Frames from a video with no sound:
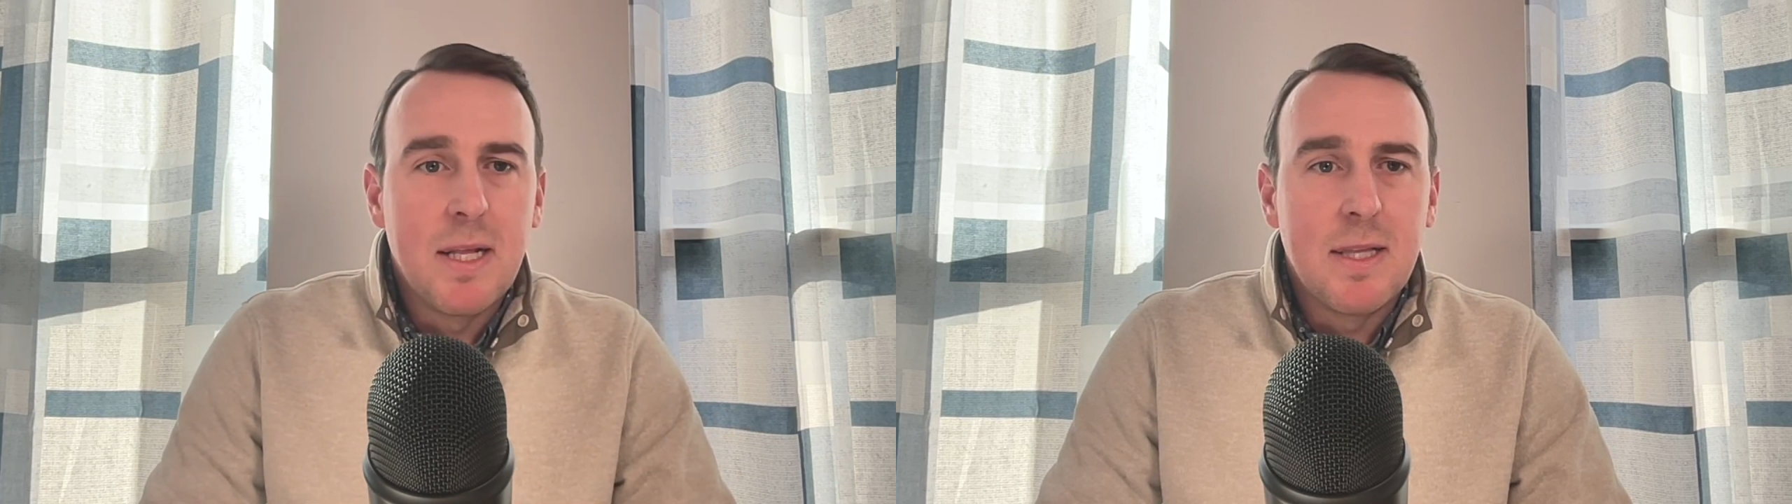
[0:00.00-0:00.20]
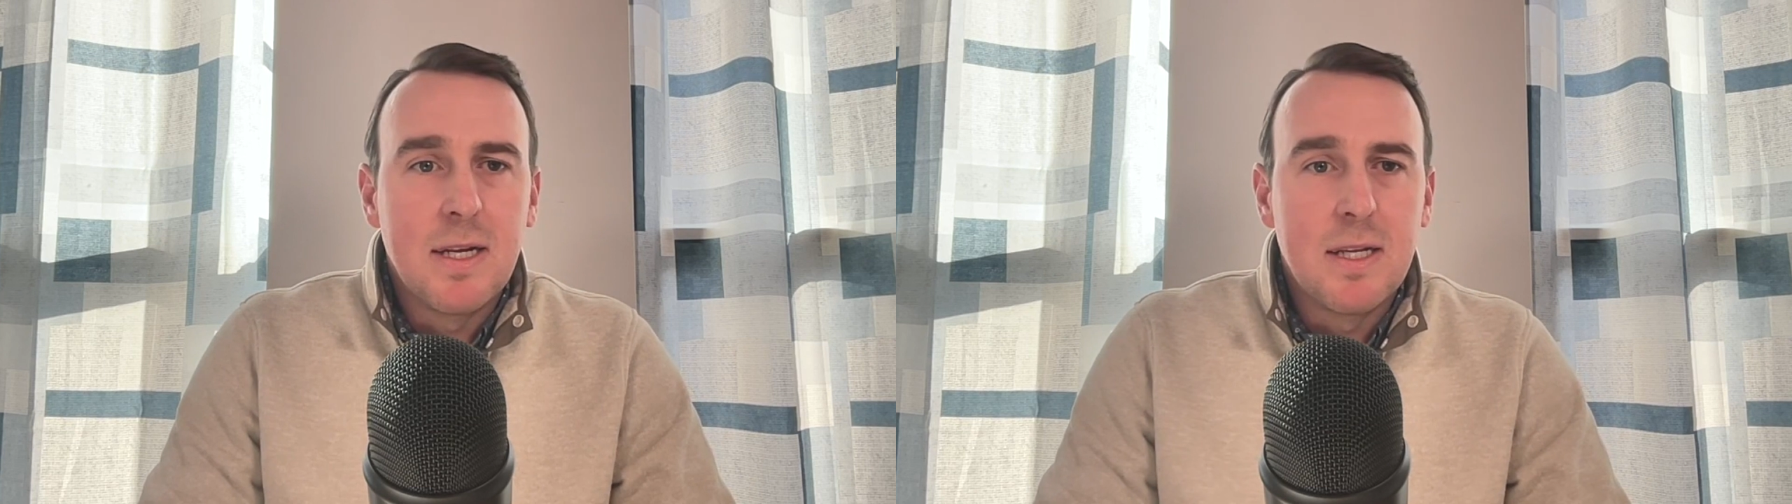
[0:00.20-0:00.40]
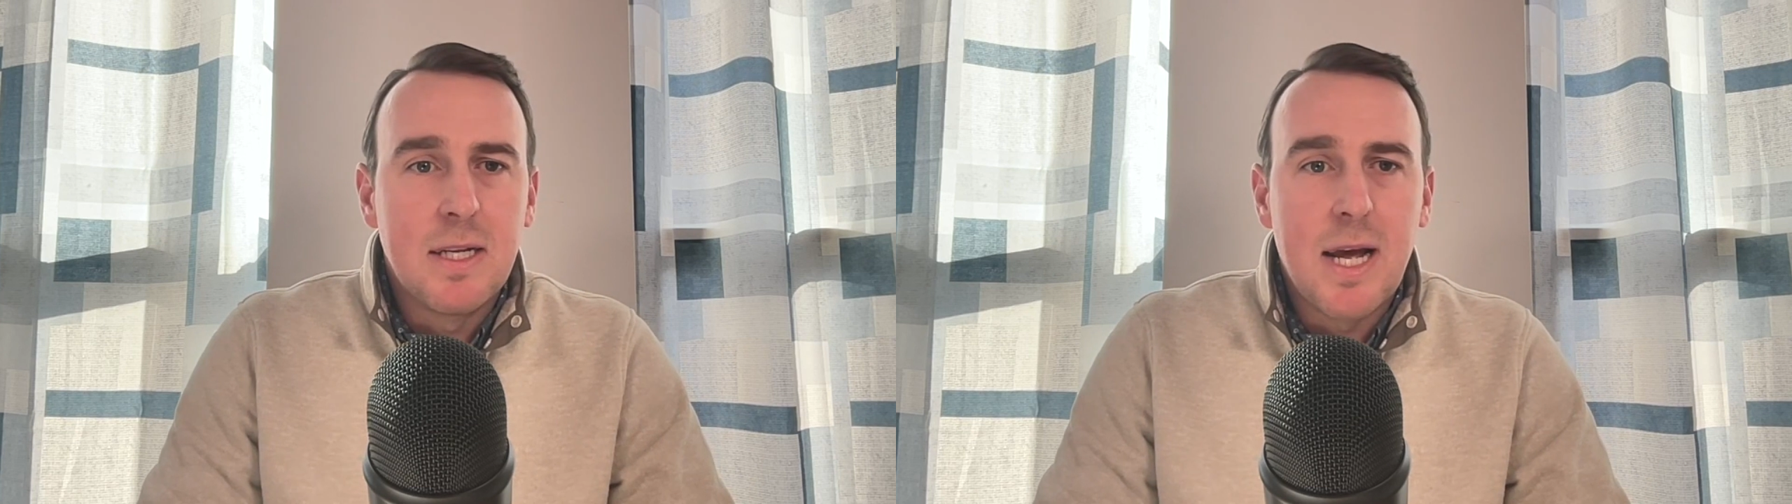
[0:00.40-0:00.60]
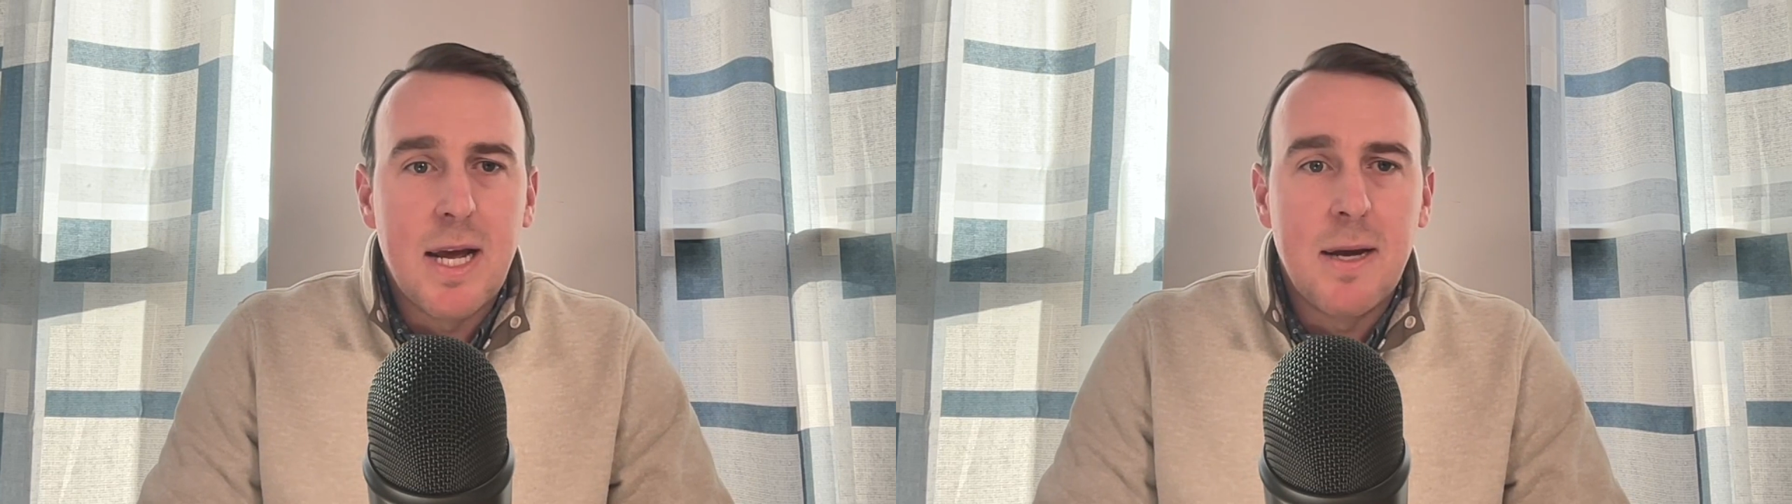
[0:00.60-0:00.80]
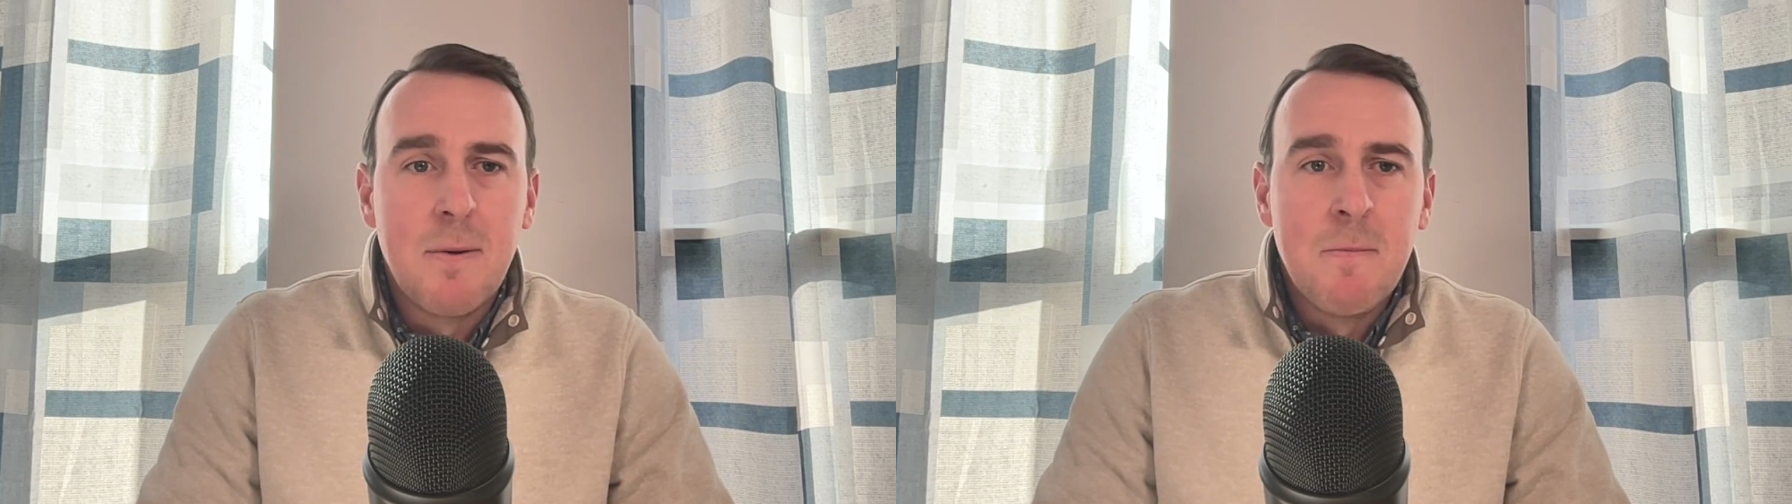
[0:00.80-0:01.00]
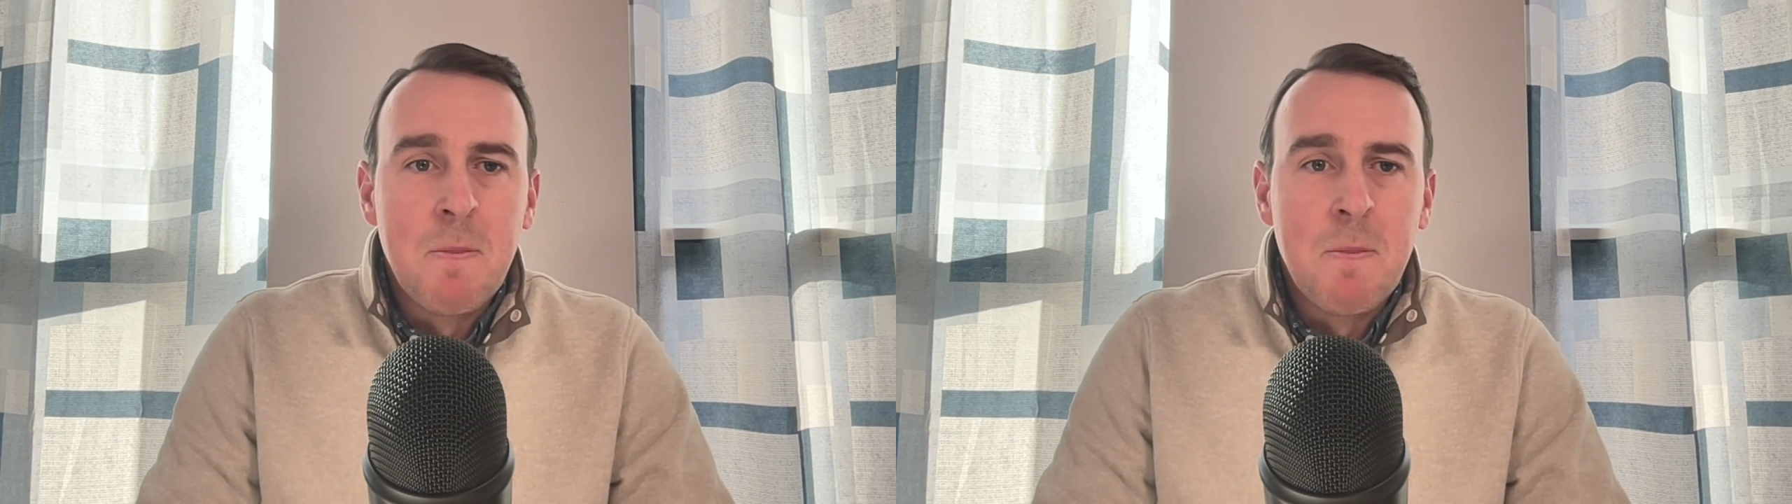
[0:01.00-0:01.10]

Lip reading: at the end of the day,